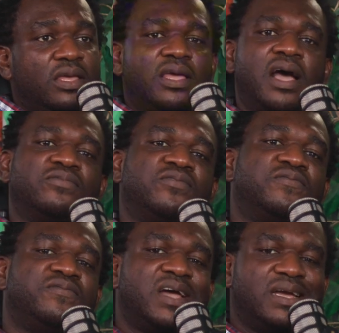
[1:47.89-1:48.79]
You have to
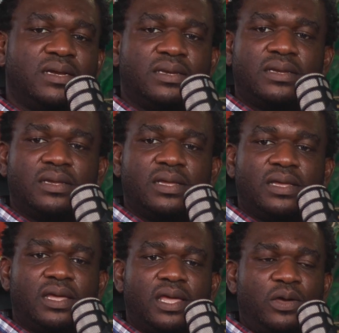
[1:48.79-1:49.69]
find
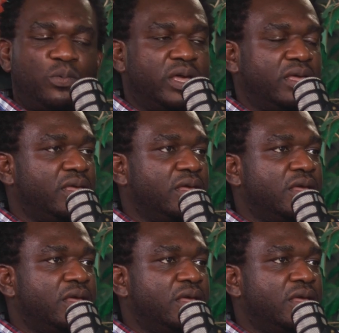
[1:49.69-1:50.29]
a way